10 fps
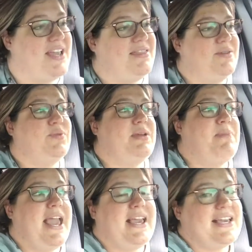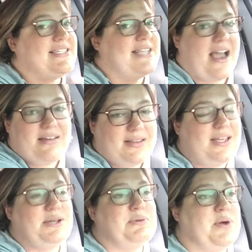and then we make
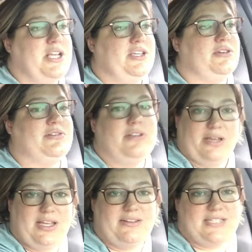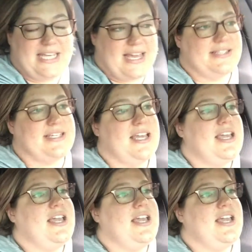exactly what you're looking to get.